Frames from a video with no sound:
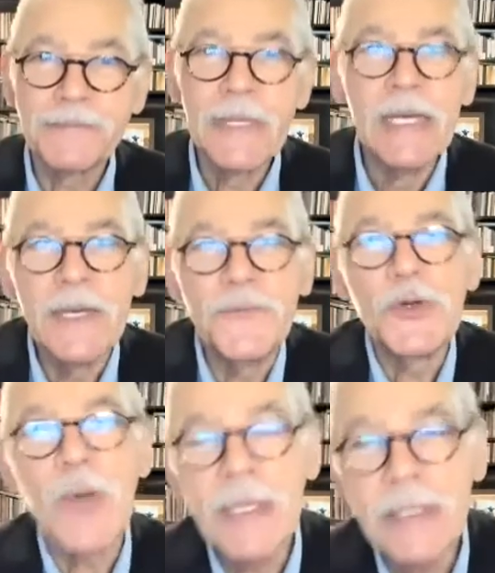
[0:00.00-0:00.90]
If you
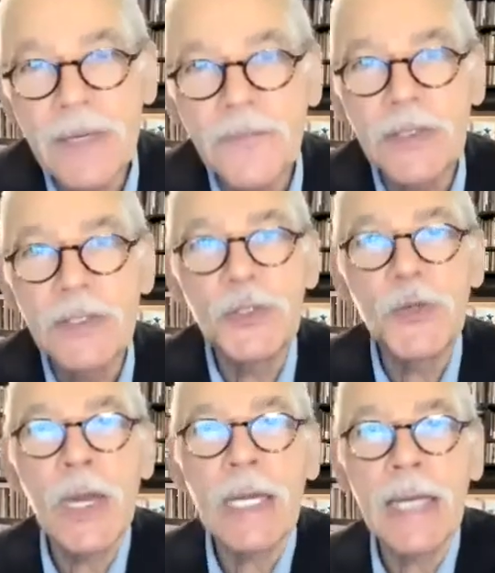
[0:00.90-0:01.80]
ain't giving,
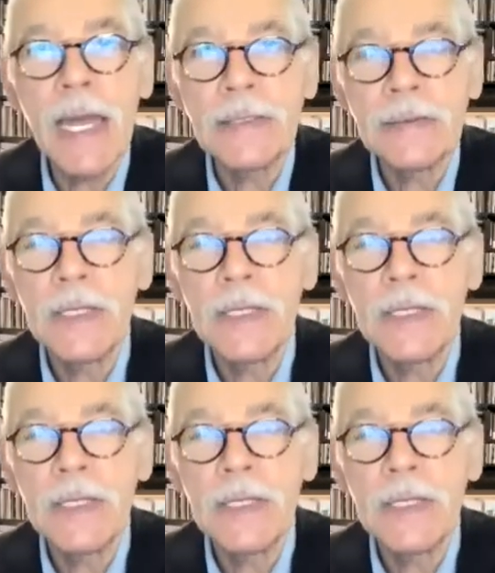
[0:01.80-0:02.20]
you ain't getting.